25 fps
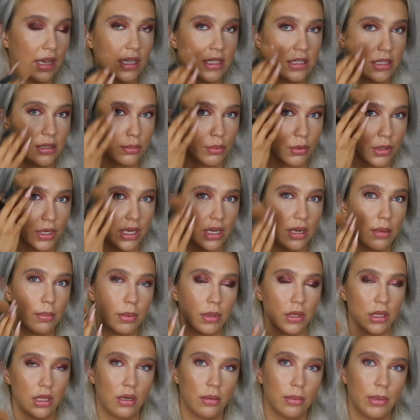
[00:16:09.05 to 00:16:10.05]
I like to bring it
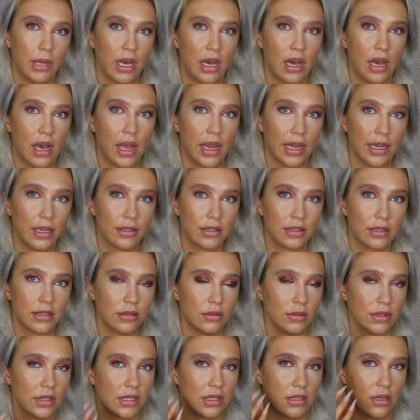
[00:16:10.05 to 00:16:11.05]
up a little bit higher
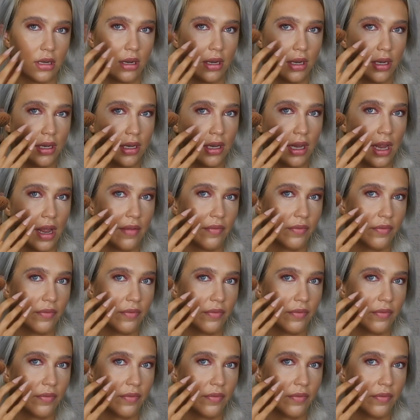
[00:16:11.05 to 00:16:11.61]
so it's not